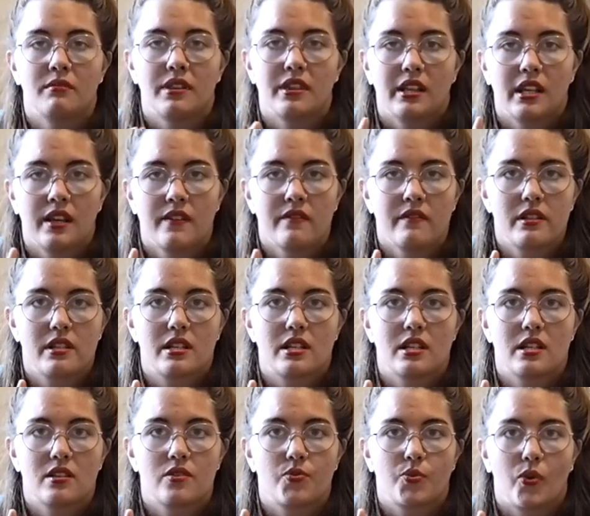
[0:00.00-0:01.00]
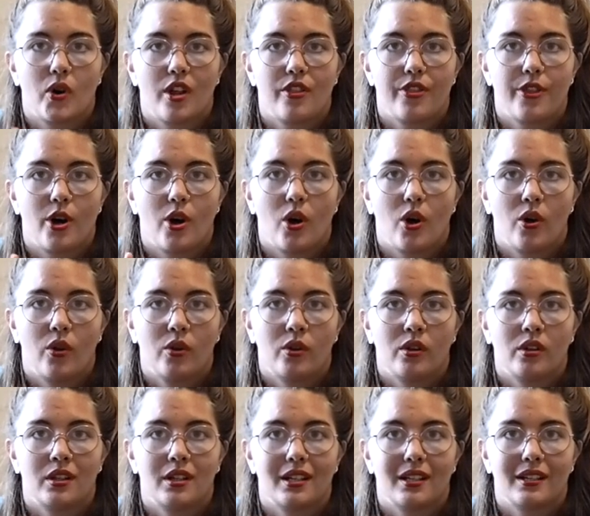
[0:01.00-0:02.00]
Thieves is what the
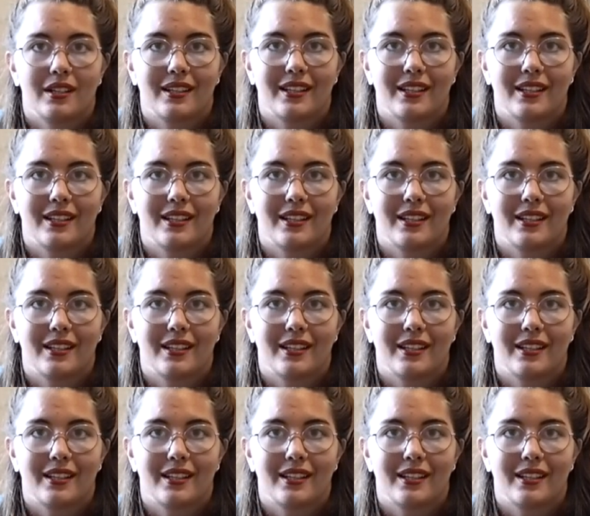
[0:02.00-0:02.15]
whole